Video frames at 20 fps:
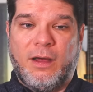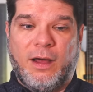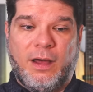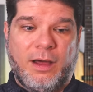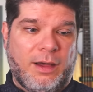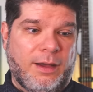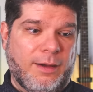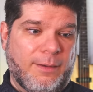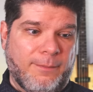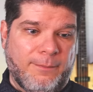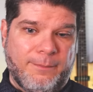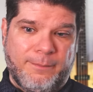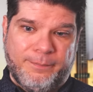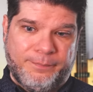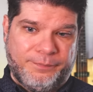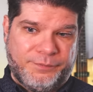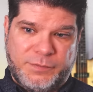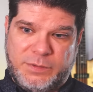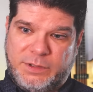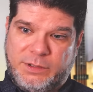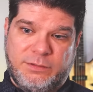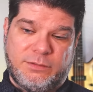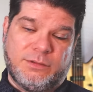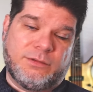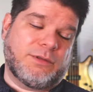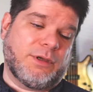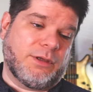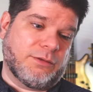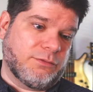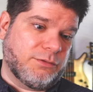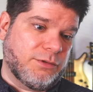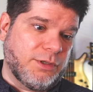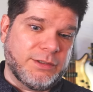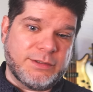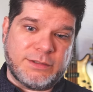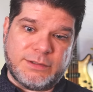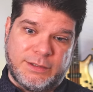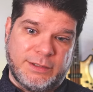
um, that this,